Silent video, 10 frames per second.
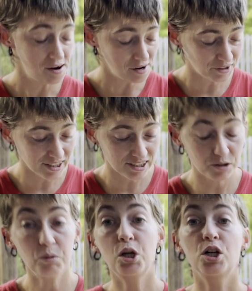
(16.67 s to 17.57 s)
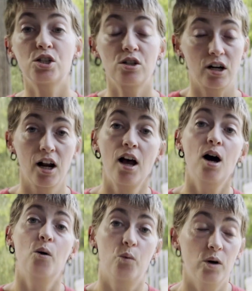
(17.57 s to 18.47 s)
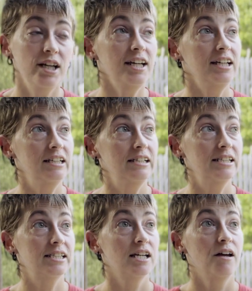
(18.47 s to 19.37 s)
Okay, so we're gonna start. What is